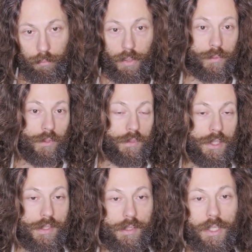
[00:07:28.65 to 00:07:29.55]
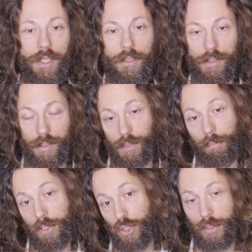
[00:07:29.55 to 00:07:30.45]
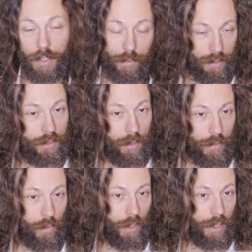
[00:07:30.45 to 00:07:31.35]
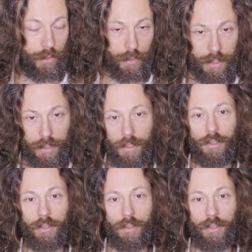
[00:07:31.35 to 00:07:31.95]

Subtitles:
Both of these styles, especially when it comes to Ingres,